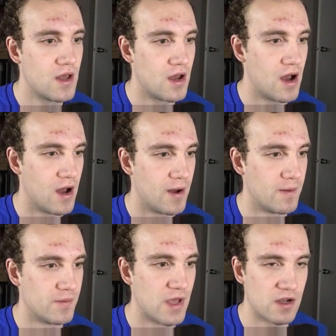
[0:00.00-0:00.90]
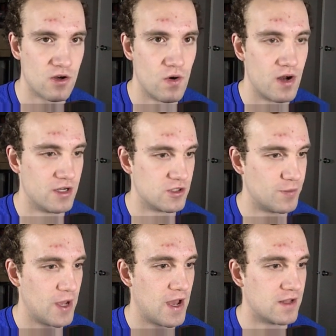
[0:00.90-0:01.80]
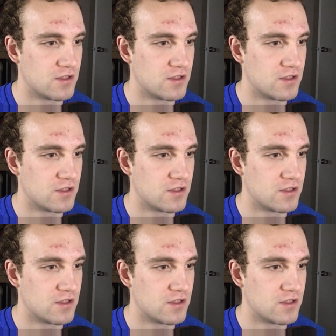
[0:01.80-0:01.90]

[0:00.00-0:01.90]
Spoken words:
that go on in Japan.